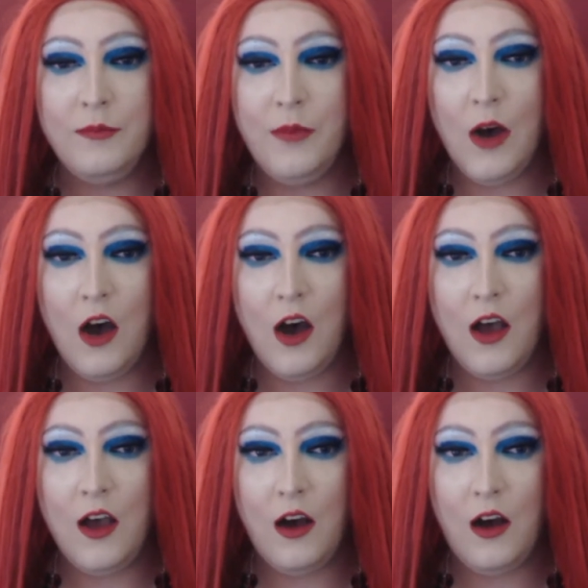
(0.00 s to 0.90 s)
but
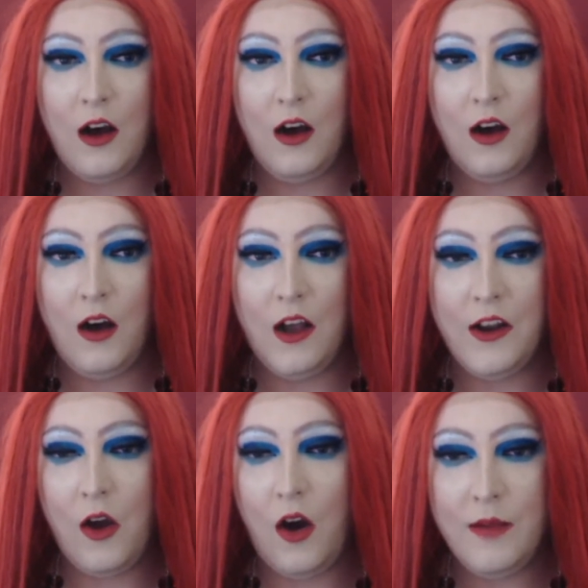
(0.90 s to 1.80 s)
I
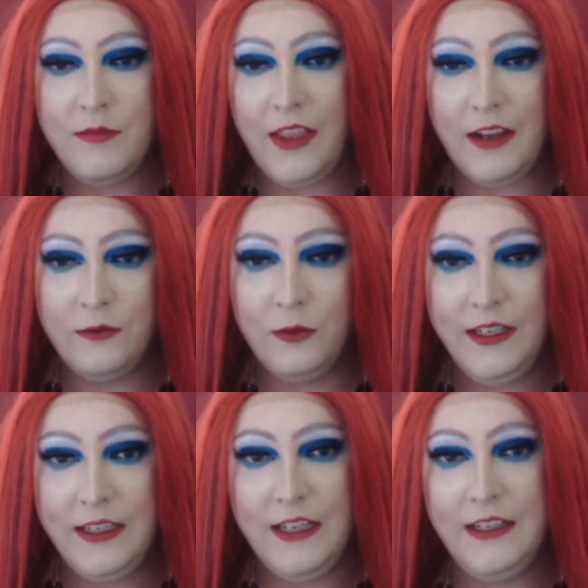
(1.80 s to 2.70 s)
know I'm thankful
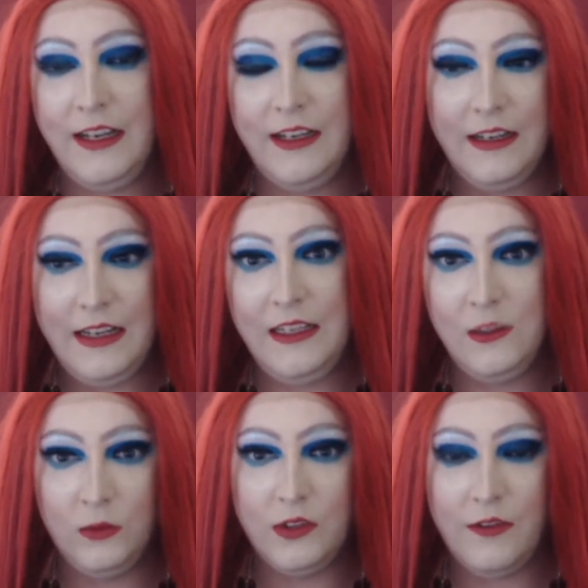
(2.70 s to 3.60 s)
he did, and he's
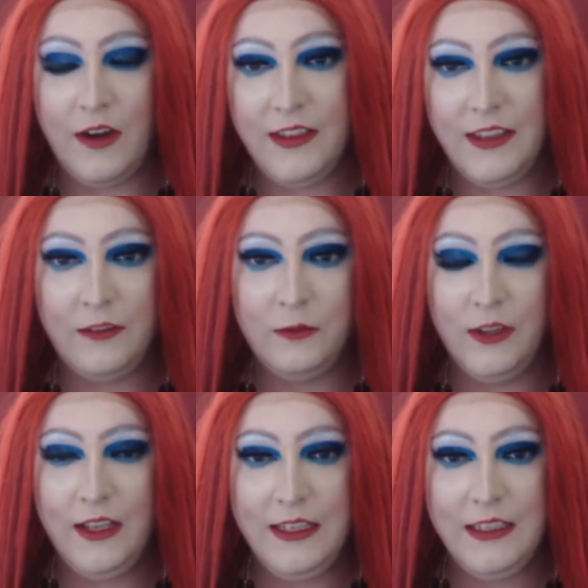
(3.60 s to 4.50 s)
also very thankful
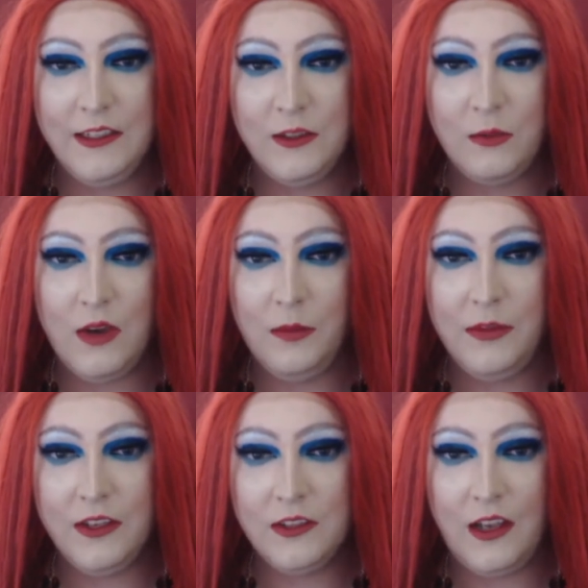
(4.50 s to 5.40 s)
that he did as well,
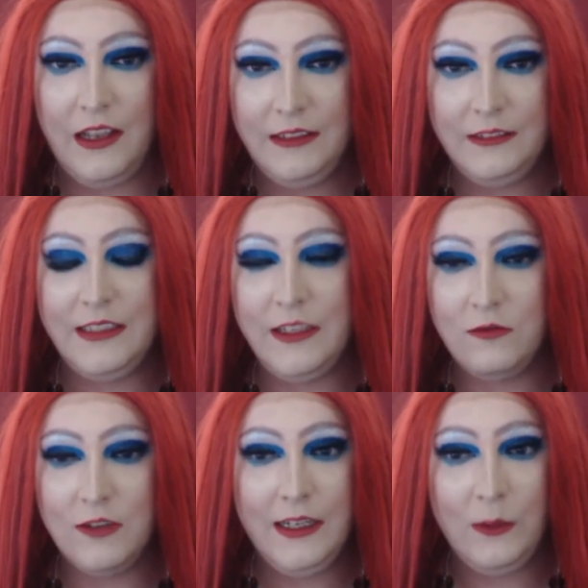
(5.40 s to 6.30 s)
because I did
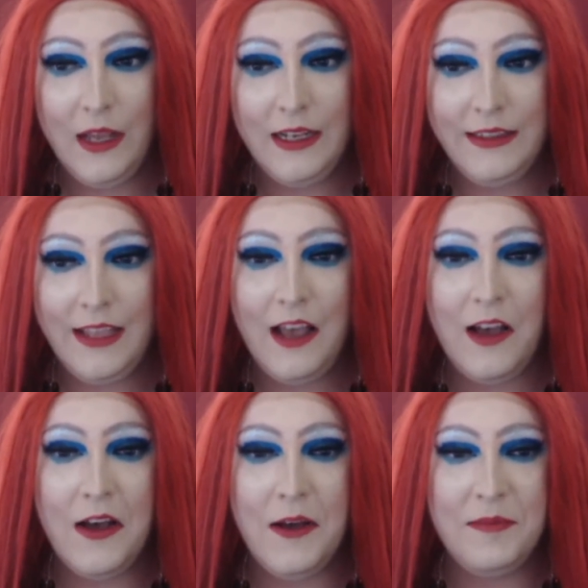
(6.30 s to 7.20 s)
really well in
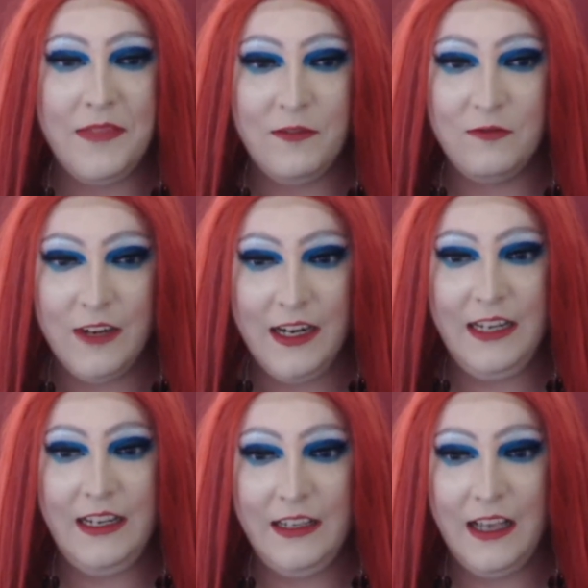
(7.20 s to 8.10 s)
that. It
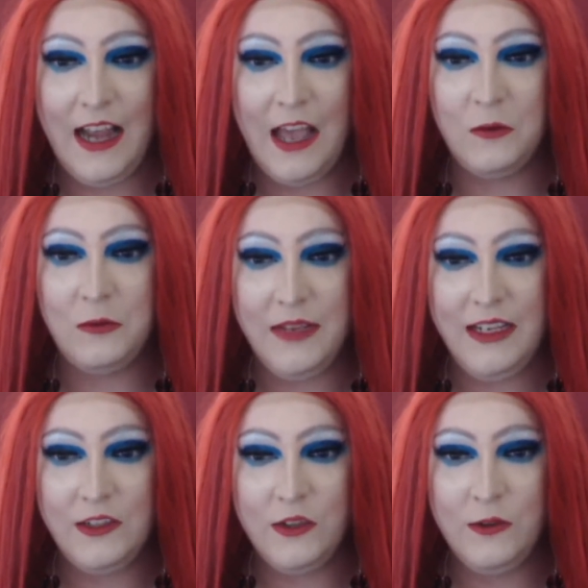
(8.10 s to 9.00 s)
really allowed
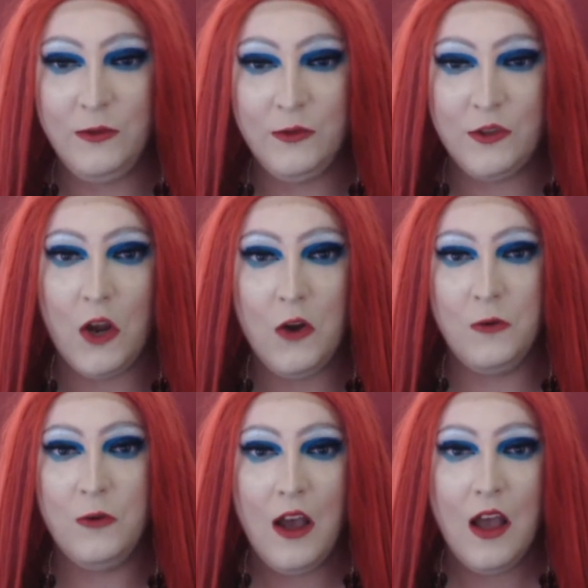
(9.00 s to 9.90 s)
me to
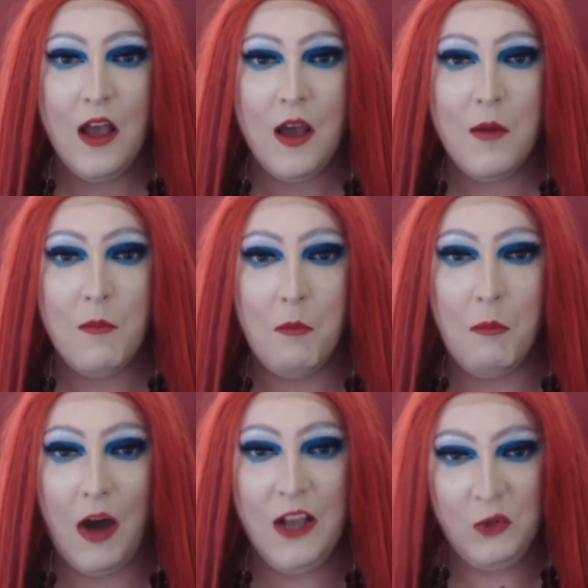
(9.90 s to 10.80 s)
show
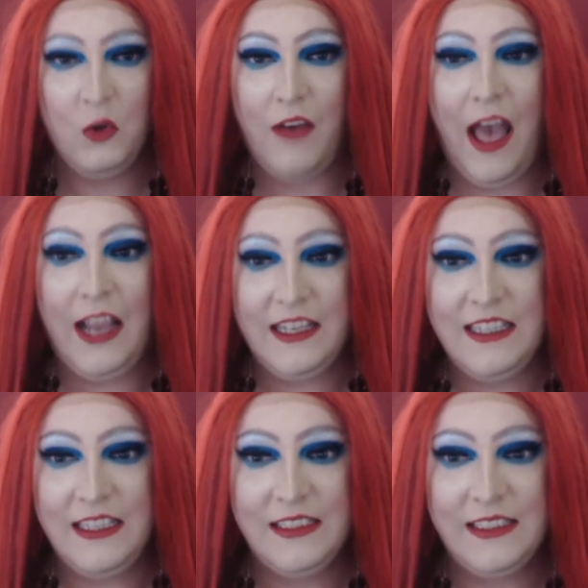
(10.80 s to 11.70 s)
my sort of
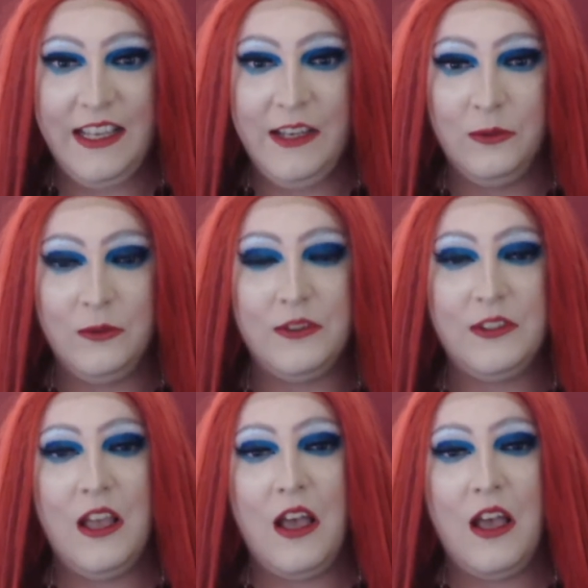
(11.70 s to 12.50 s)
acting skills.